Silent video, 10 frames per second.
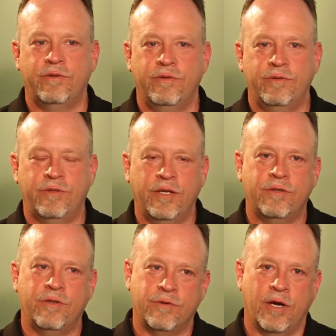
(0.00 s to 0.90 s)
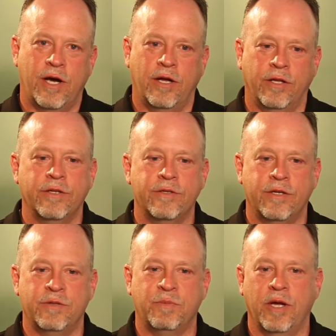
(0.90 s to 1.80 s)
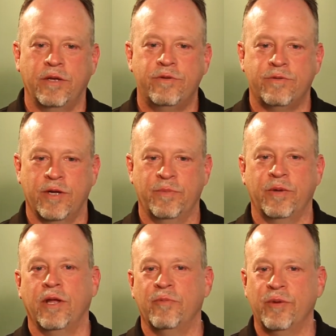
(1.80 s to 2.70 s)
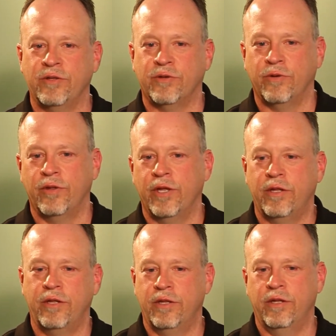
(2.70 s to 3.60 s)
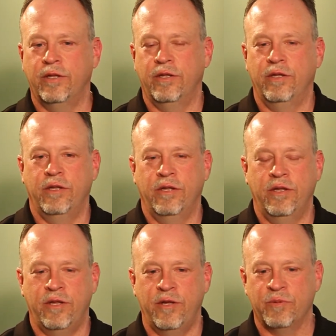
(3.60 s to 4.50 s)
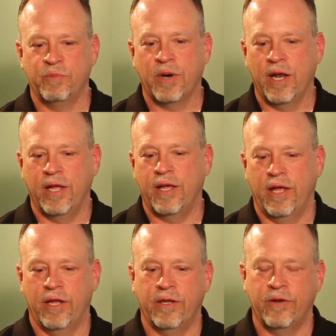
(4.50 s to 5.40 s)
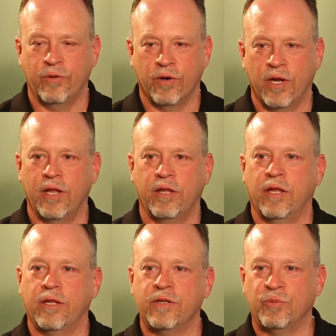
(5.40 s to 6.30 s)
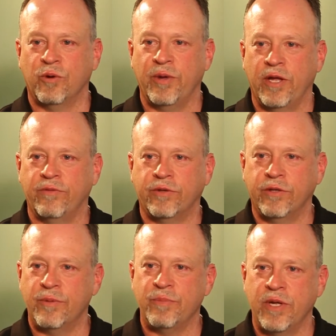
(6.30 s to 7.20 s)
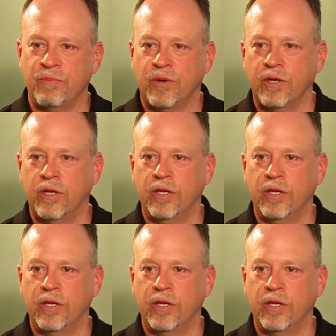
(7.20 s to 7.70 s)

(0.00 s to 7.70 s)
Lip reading: Since the trial and since my treatment, I've been told that the human body can't endure anything that's more painful than being burned.